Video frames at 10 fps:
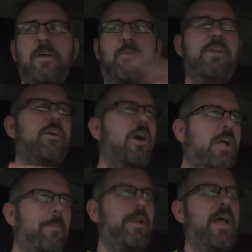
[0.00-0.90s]
When you've got a
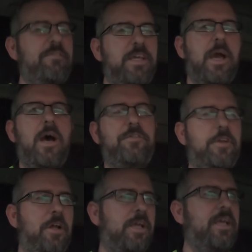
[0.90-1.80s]
couple of heavy cars
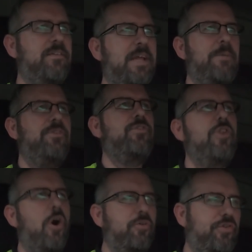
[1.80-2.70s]
on like it is now, it's
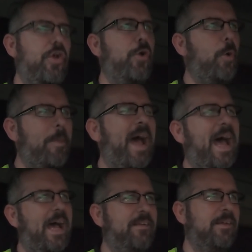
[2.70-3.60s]
not too
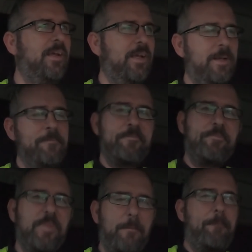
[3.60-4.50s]
bad,
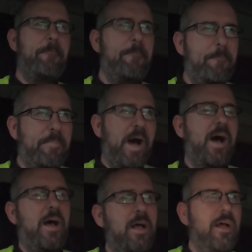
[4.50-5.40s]
but